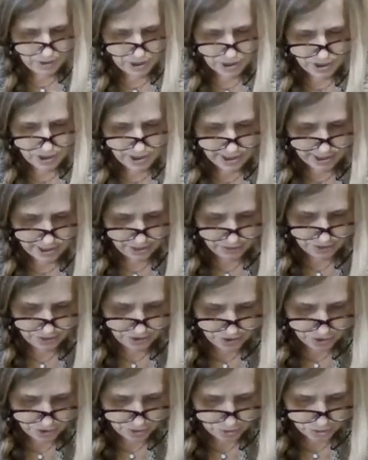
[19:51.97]
ourselves
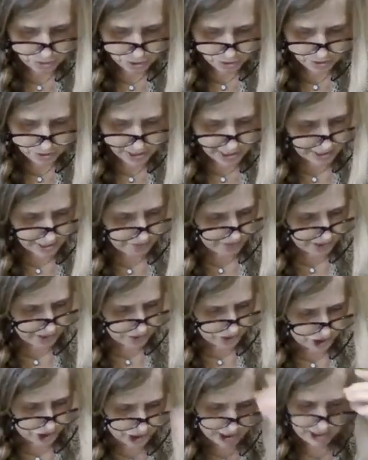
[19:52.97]
to creative
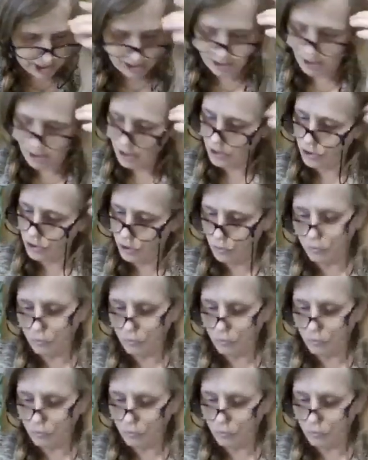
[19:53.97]
energy, to